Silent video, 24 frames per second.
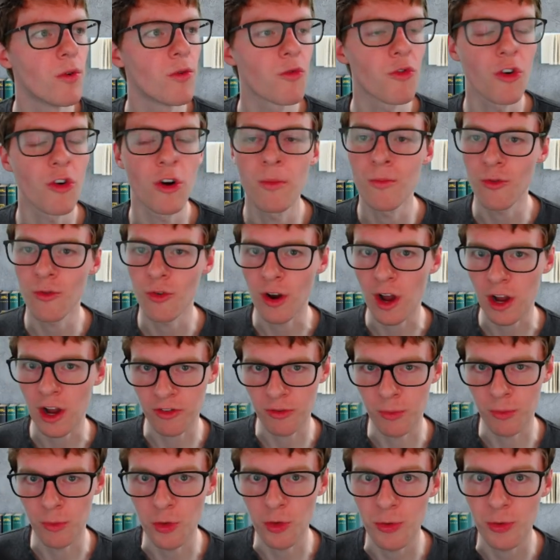From
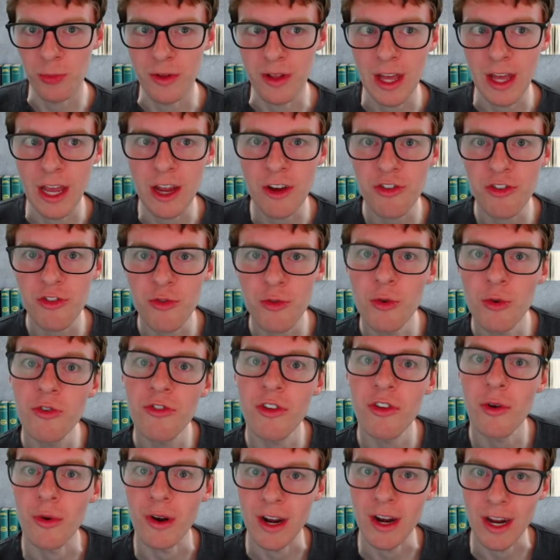fraction multiplication rules
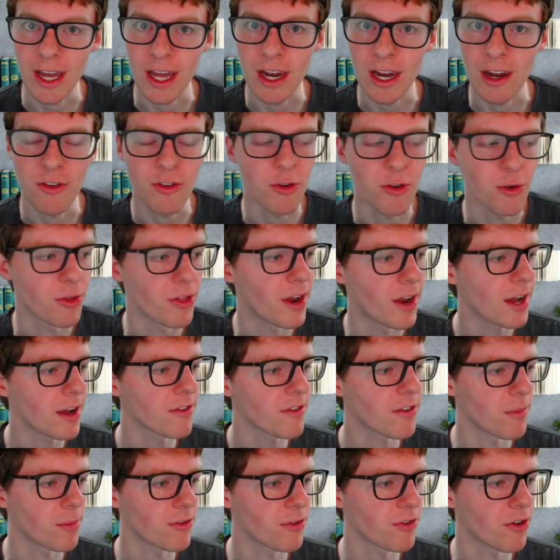that we're going to get into in the
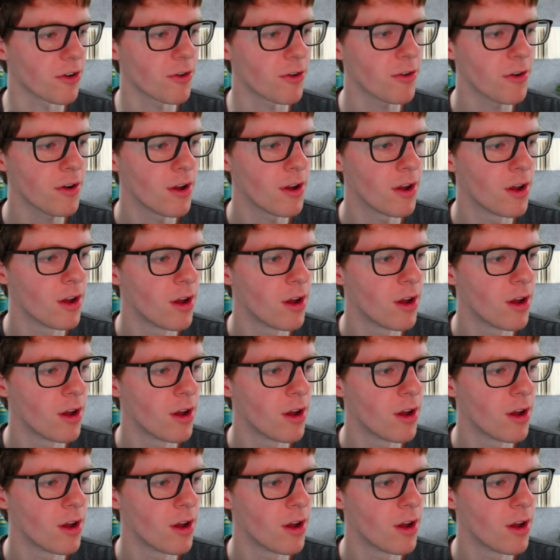next episode,